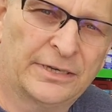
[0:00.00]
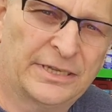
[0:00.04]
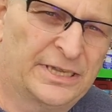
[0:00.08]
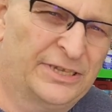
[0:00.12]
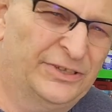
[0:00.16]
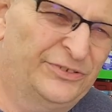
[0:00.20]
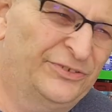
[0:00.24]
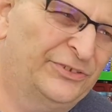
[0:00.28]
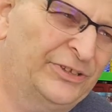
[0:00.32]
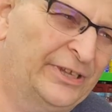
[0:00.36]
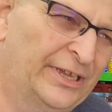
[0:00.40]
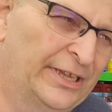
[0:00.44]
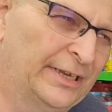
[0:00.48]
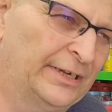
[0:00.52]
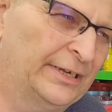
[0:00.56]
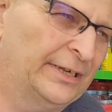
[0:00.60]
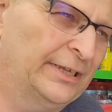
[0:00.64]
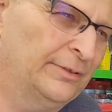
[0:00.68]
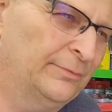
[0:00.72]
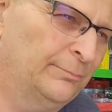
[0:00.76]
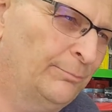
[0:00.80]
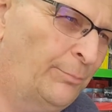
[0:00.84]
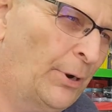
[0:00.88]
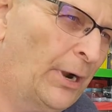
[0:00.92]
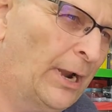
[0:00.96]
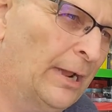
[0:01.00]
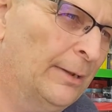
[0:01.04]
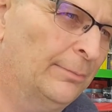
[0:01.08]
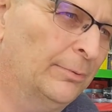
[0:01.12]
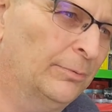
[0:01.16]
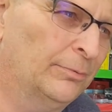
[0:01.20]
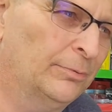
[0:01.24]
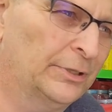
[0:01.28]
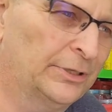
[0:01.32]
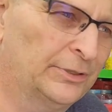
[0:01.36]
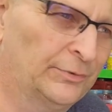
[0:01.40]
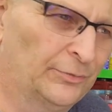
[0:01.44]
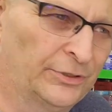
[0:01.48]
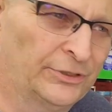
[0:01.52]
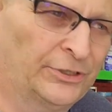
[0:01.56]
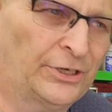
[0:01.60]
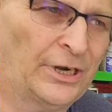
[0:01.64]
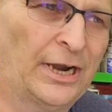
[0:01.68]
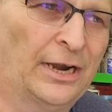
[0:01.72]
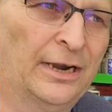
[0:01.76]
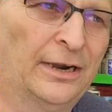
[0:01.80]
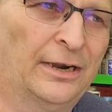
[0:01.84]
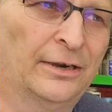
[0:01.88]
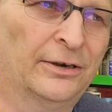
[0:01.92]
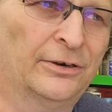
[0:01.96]
He said he'd probably
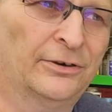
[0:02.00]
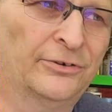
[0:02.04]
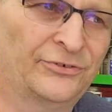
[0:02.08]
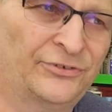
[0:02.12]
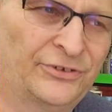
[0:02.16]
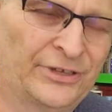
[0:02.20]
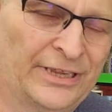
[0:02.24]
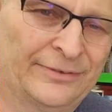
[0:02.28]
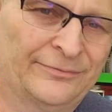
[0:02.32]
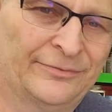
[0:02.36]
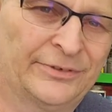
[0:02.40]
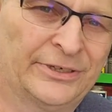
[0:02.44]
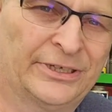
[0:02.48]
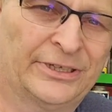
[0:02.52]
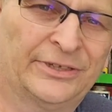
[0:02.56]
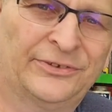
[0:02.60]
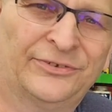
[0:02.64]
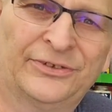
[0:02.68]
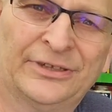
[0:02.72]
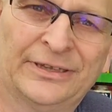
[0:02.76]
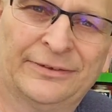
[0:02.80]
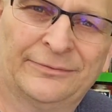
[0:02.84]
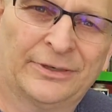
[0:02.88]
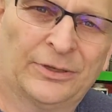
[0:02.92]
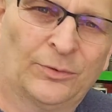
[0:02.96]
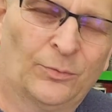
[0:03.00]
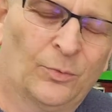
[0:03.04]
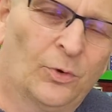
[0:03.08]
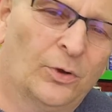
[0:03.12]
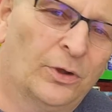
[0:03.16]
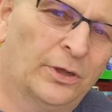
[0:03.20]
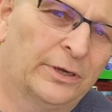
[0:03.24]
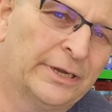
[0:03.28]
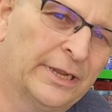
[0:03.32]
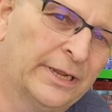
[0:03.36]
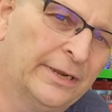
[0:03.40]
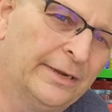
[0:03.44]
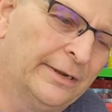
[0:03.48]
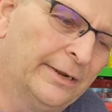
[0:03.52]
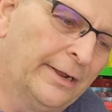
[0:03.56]
retire 70, 71.